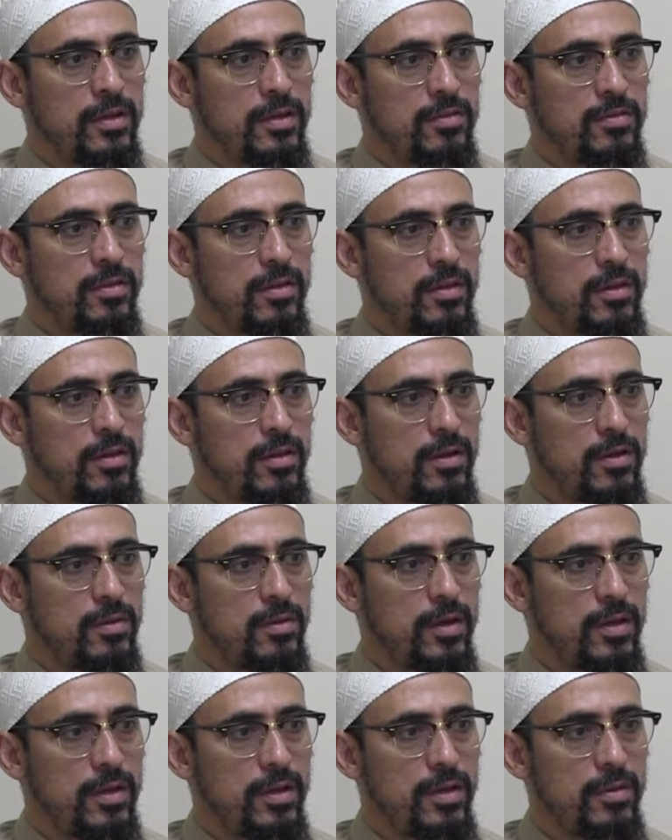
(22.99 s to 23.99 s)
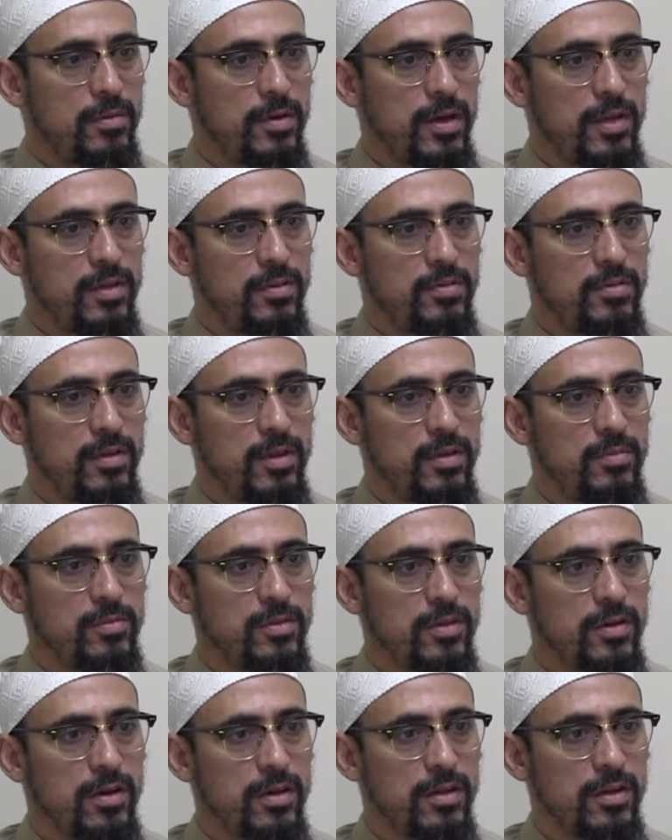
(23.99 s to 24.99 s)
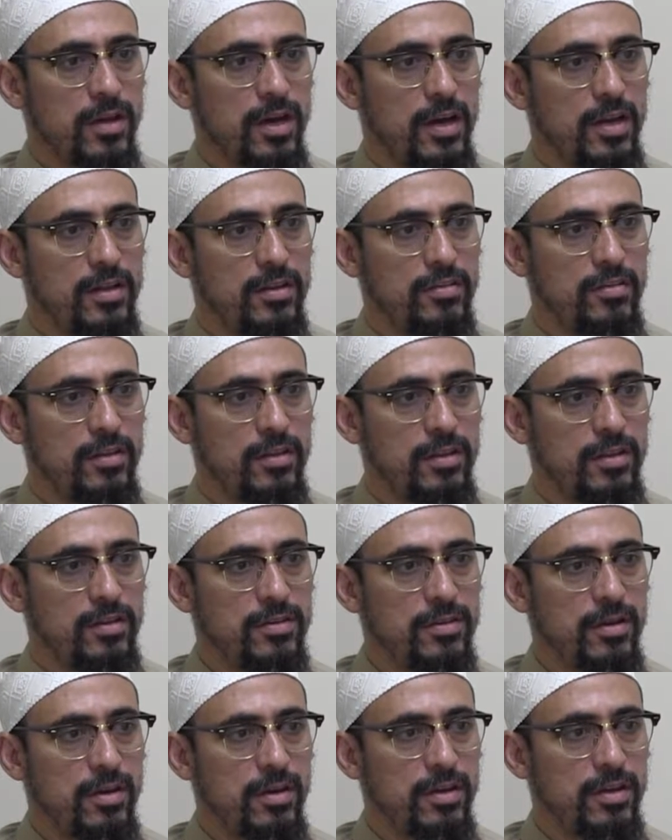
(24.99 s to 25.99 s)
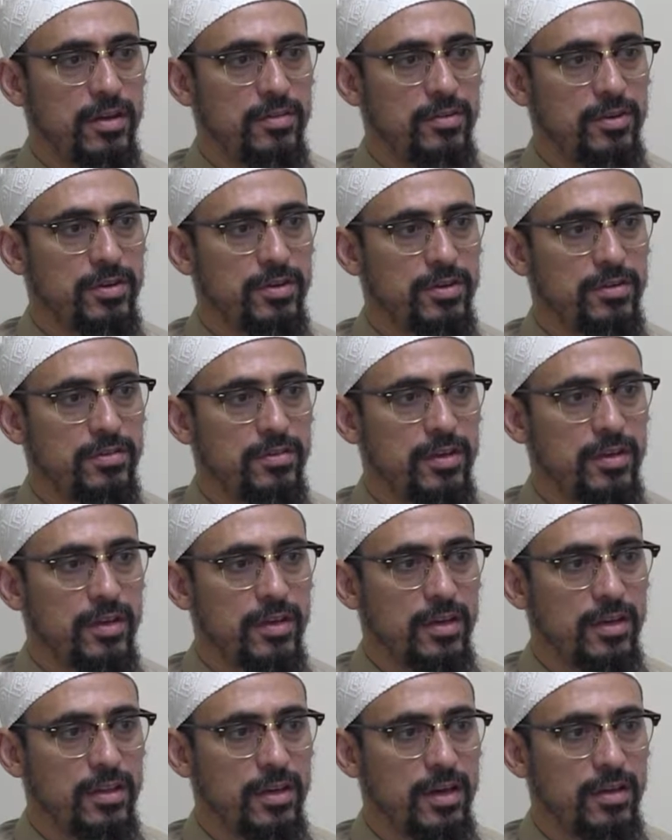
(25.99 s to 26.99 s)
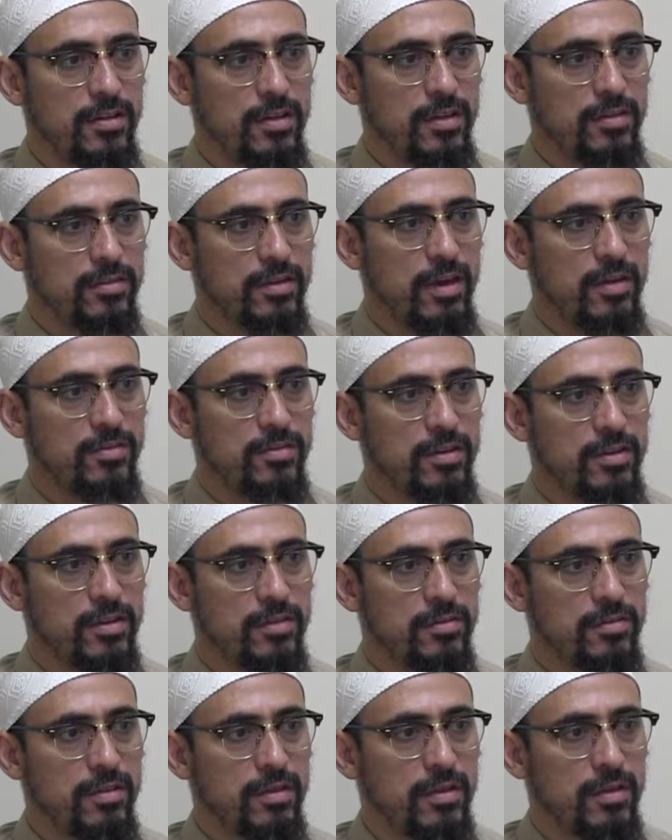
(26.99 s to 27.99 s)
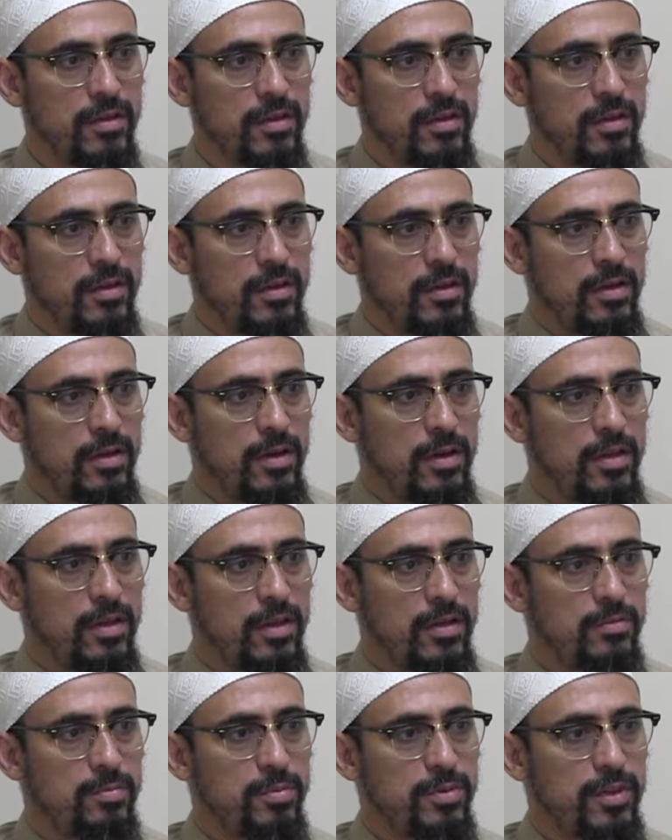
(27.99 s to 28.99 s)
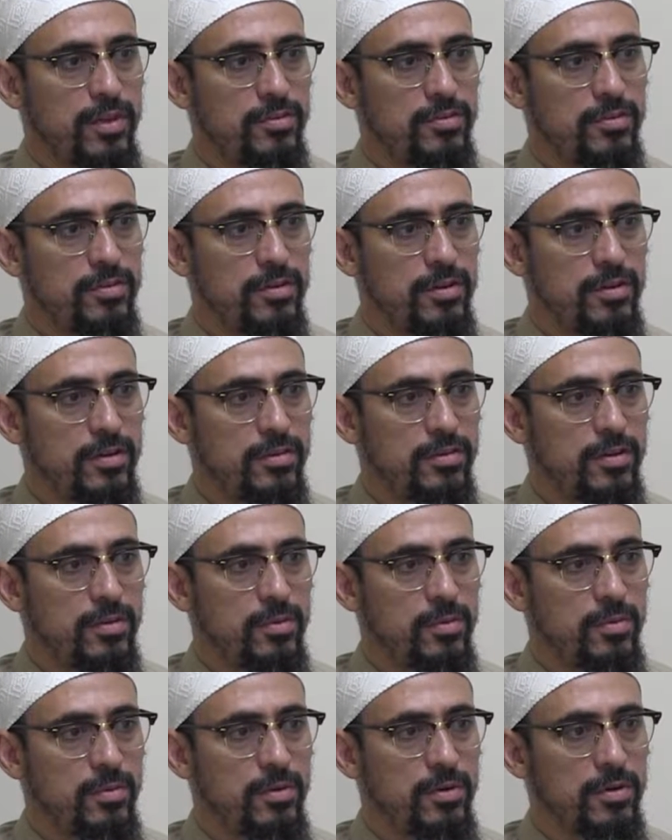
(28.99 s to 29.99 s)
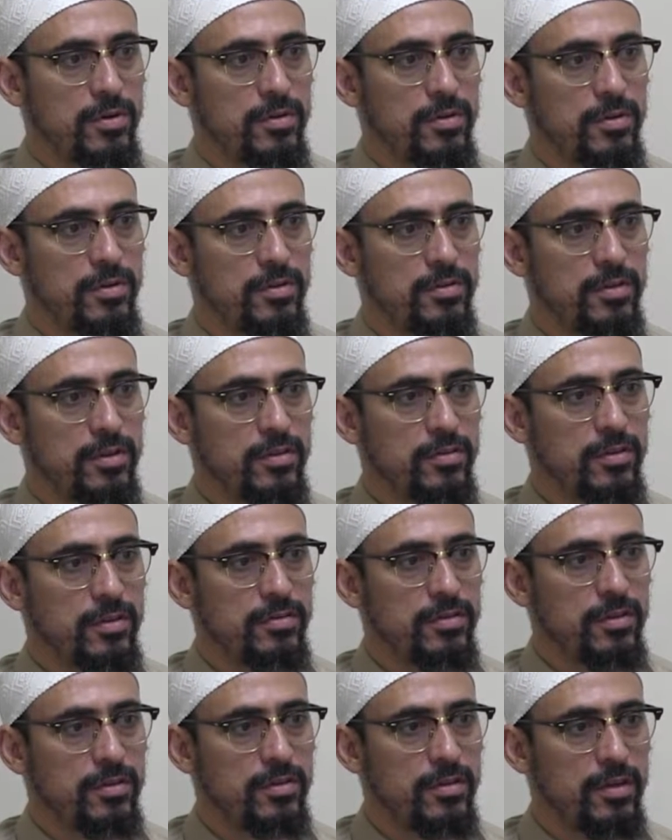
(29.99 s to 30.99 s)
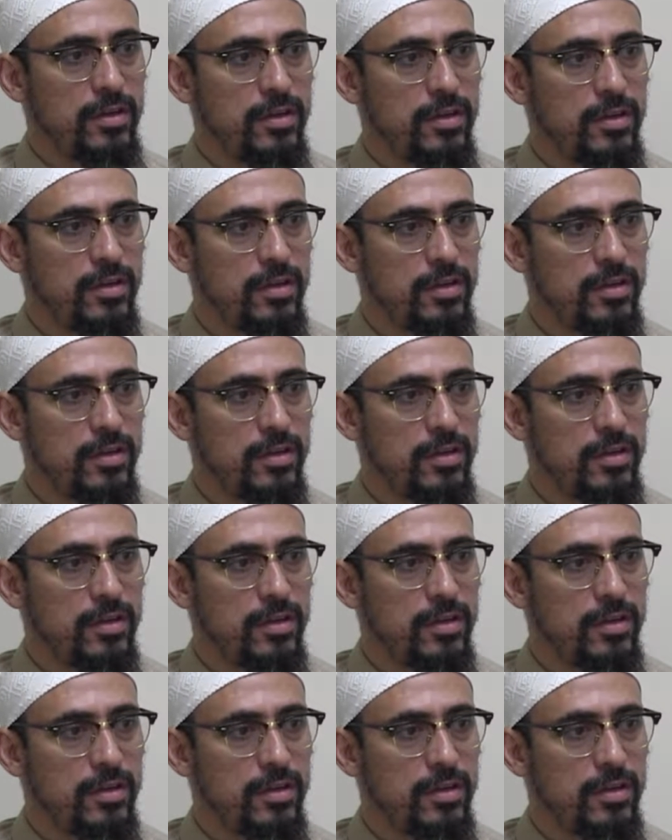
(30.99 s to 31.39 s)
sallallahu alayhi wa alayhi wa sallam, to call to guidance and lead to all and every good, seeking in that Allah's countenance, Allah's pleasure, nearness and reward, glorious and exalted is He.